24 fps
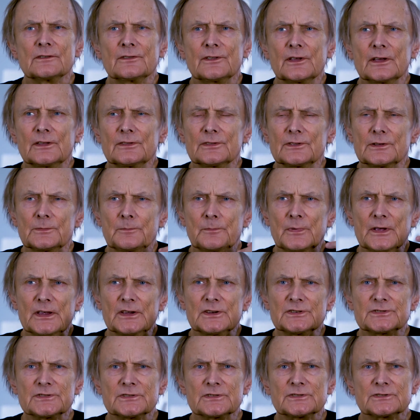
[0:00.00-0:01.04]
Then the
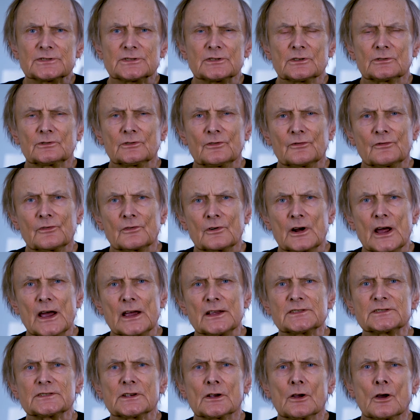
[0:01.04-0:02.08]
patient sort of
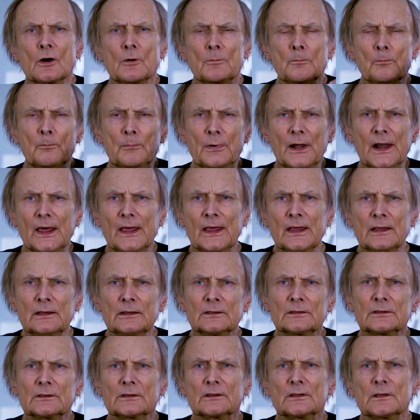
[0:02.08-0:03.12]
writes a
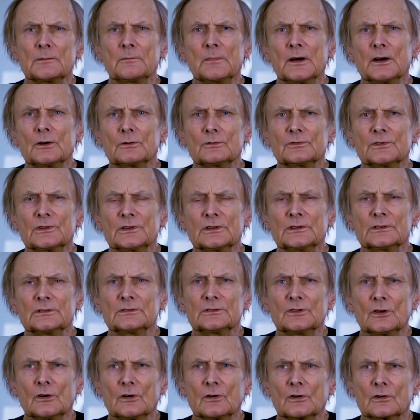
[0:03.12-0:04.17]
complaint about
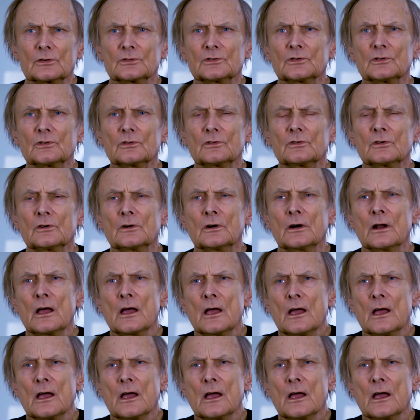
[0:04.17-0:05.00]
the doctor